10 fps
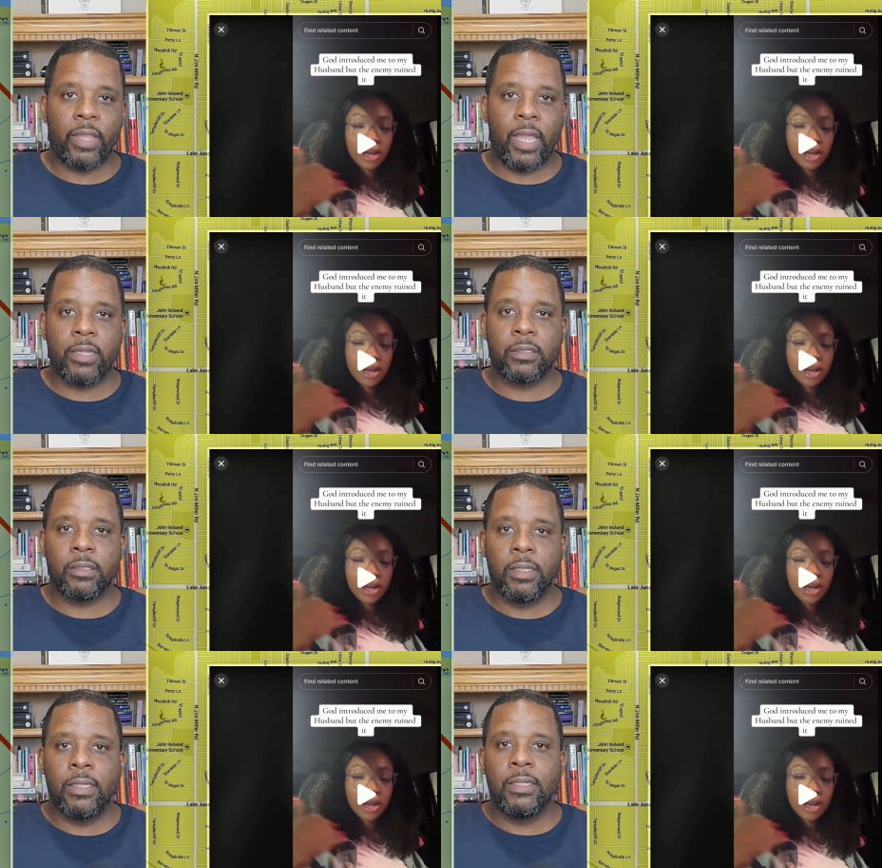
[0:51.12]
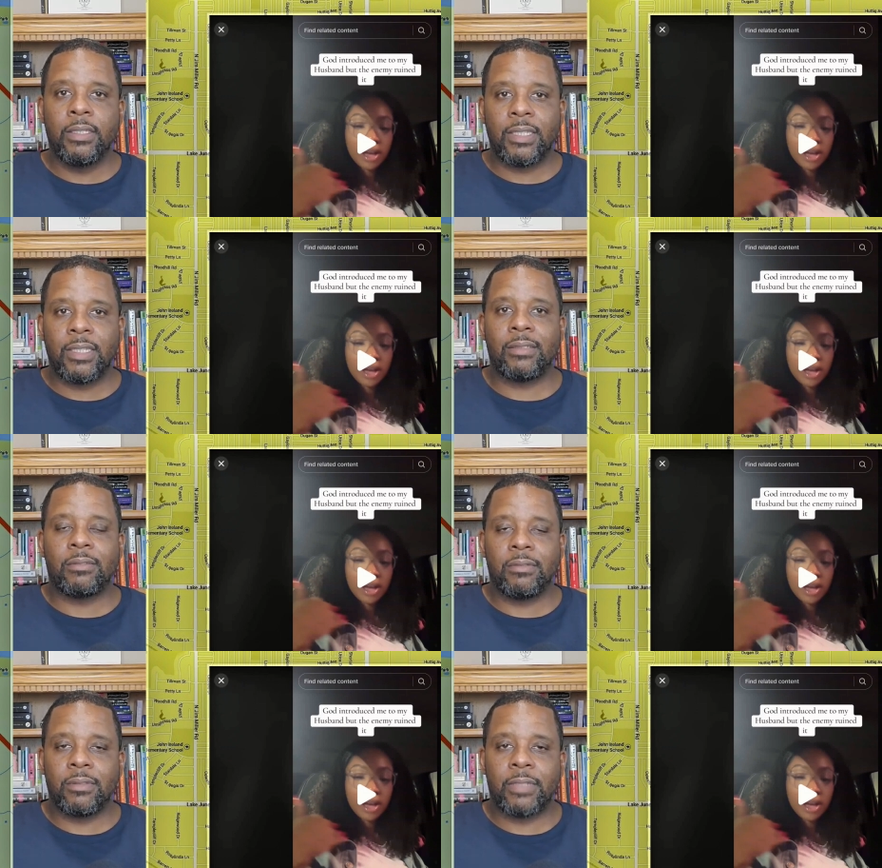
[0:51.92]
Speaker 1: whatever the case,
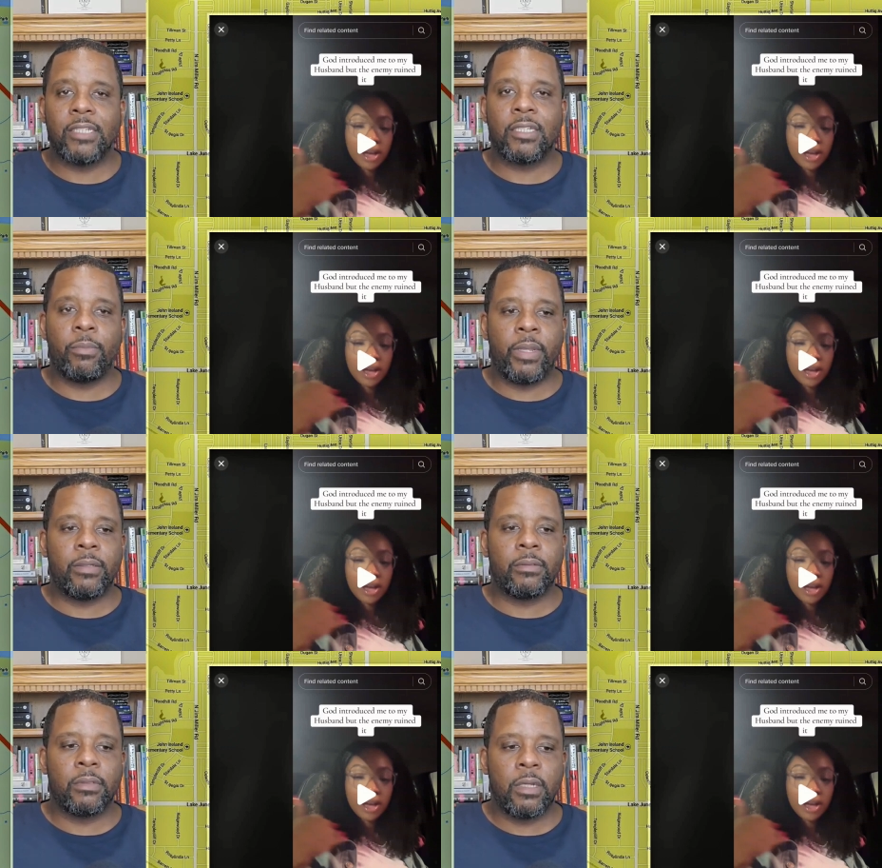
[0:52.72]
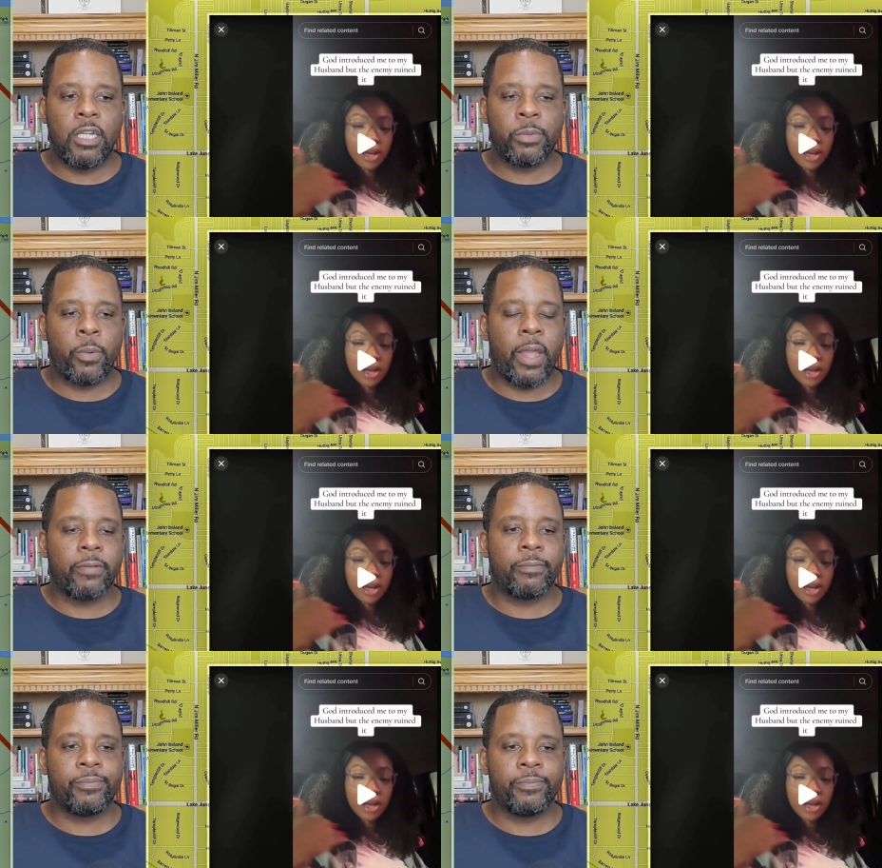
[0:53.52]
said they should have been husband and
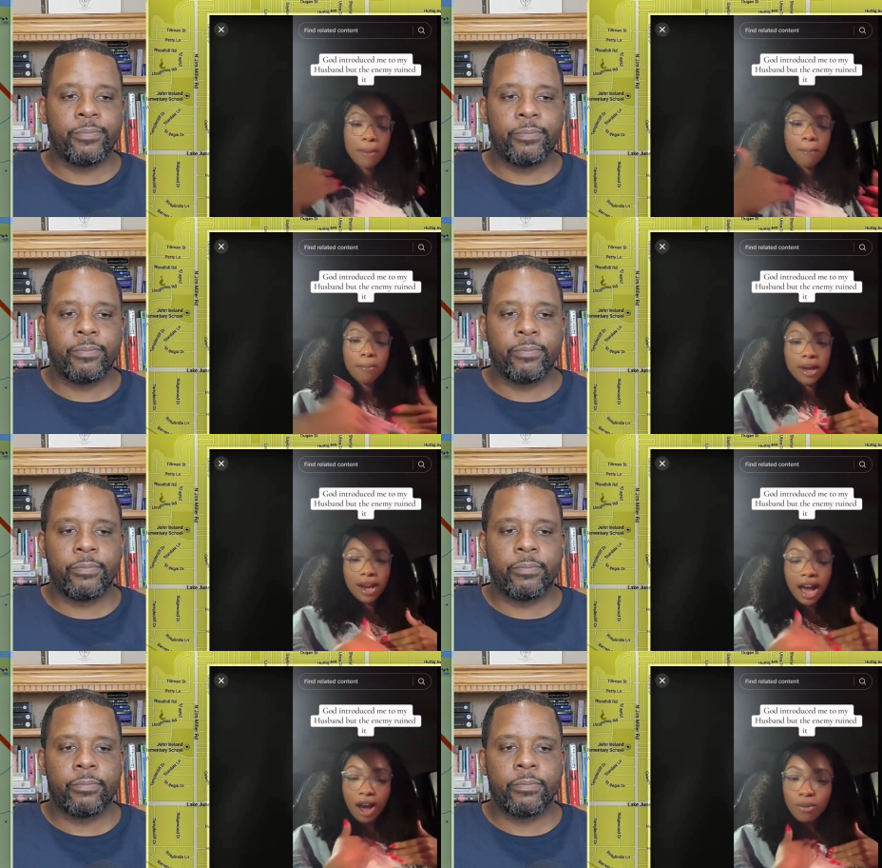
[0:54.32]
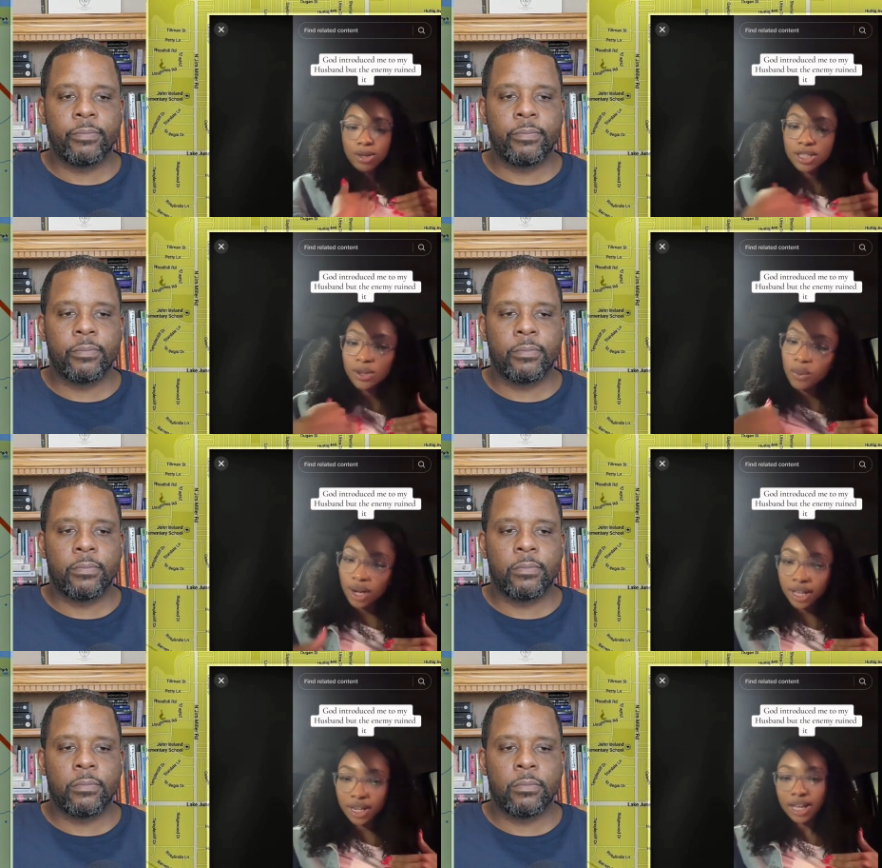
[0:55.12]
wife. But
Speaker 2: I was the
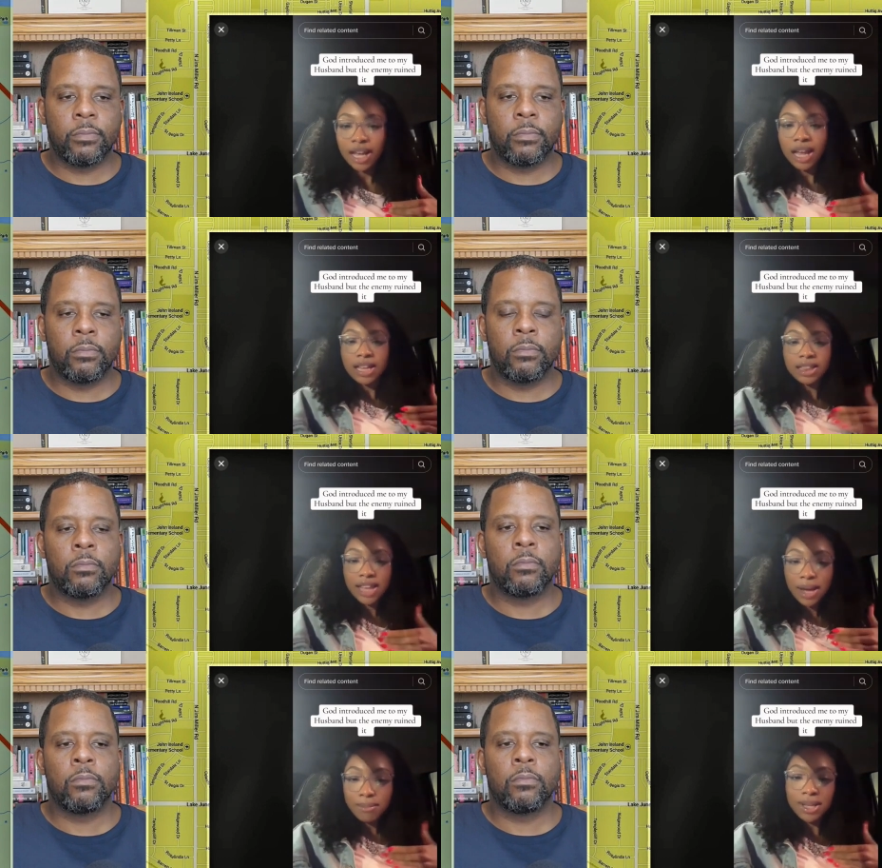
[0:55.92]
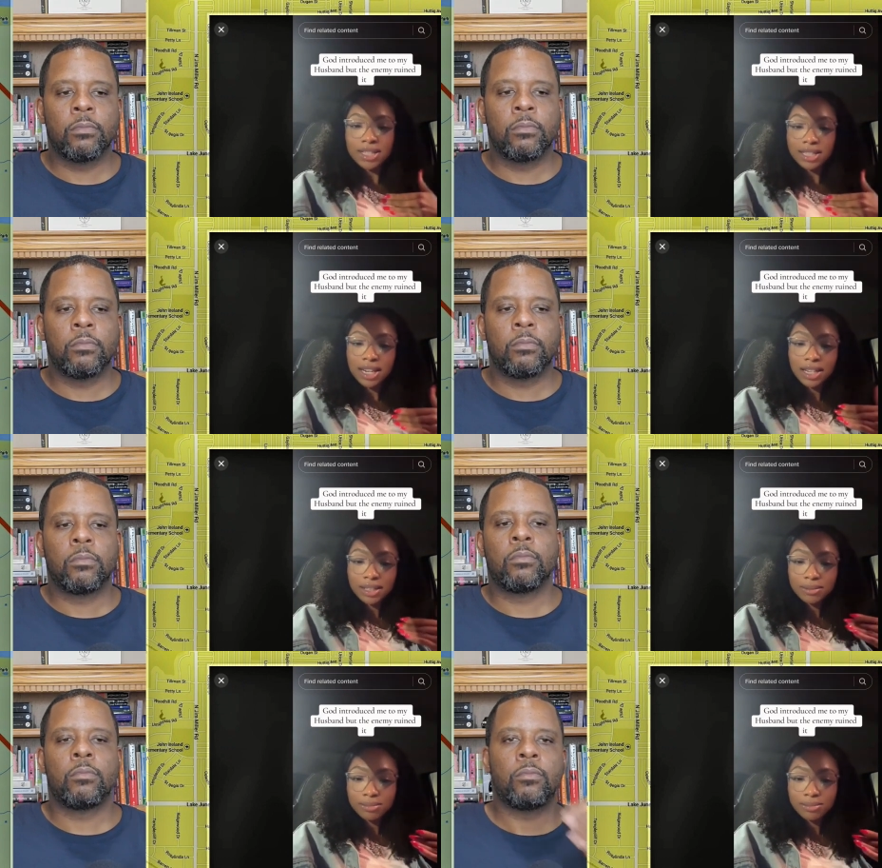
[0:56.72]
one that messed it
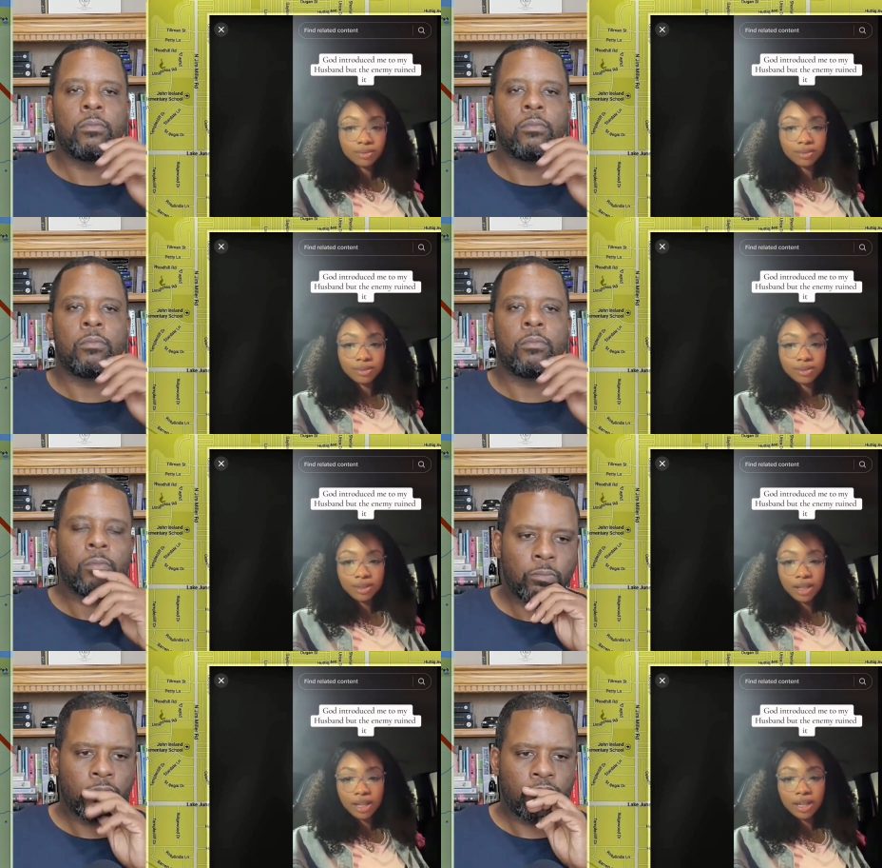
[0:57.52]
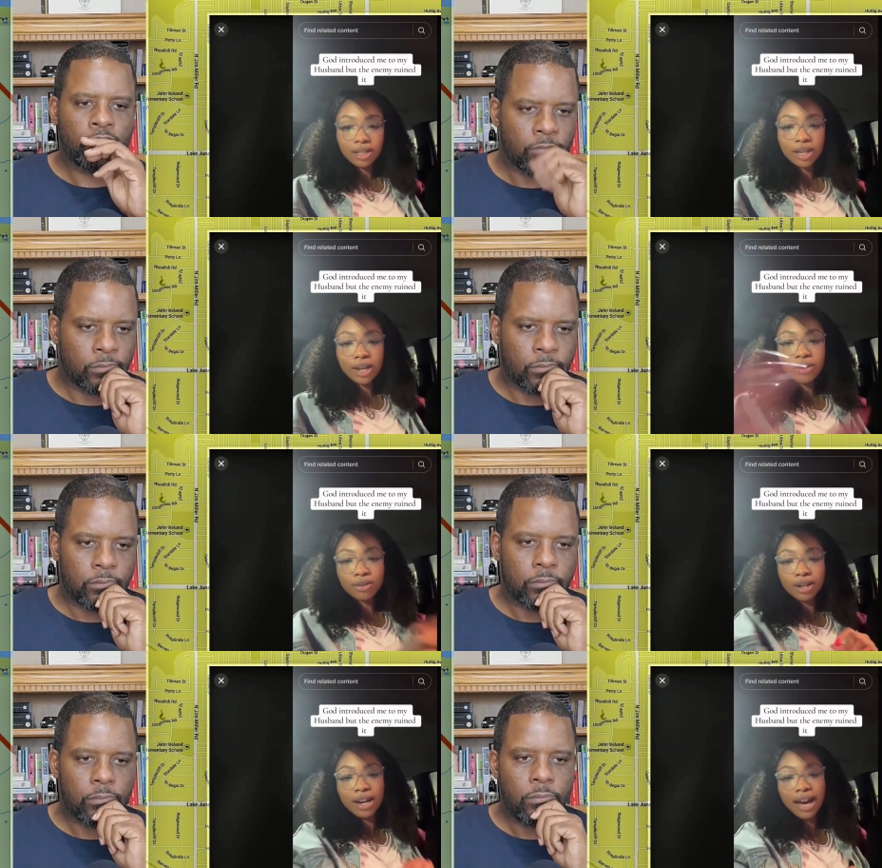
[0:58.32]
up.
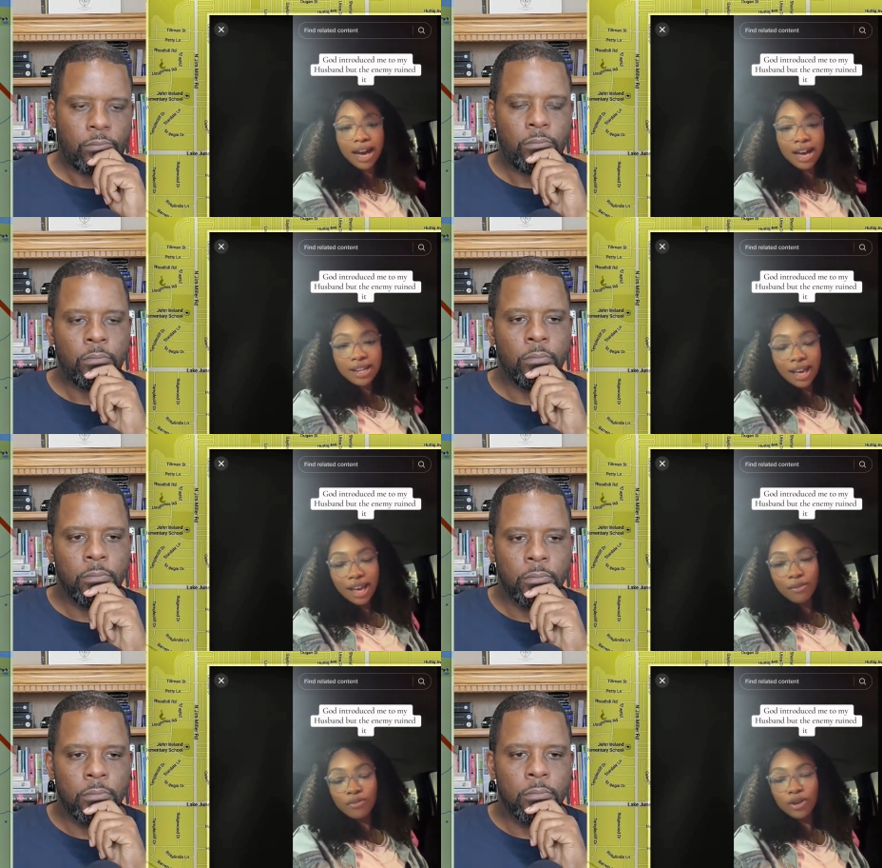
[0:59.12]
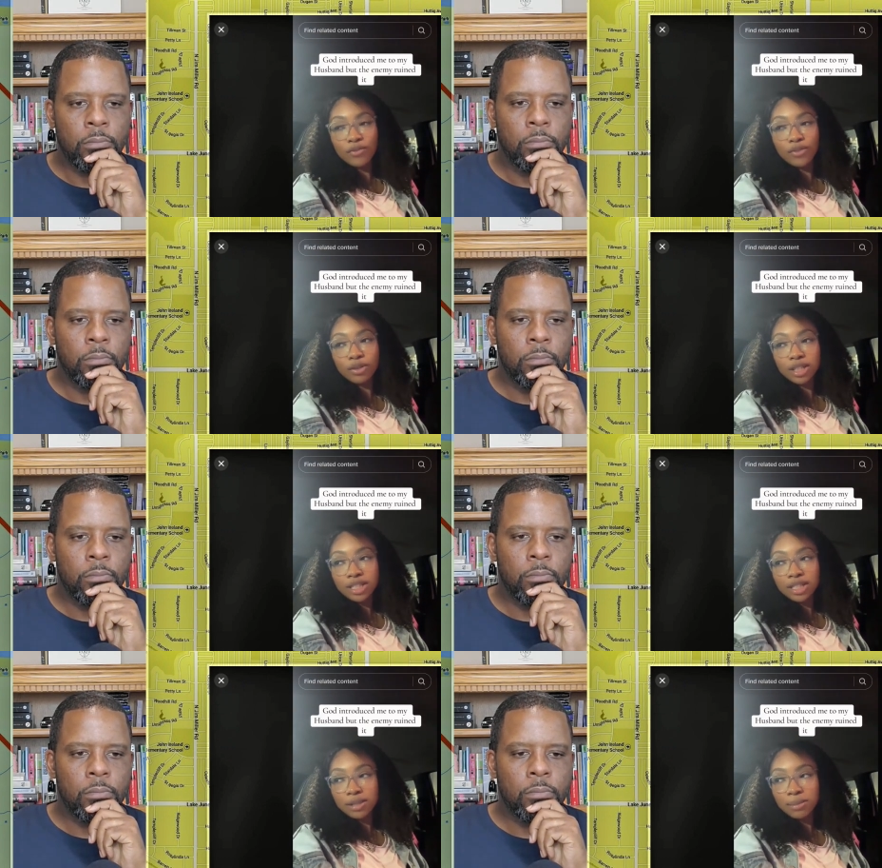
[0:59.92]
Now, God revealed this to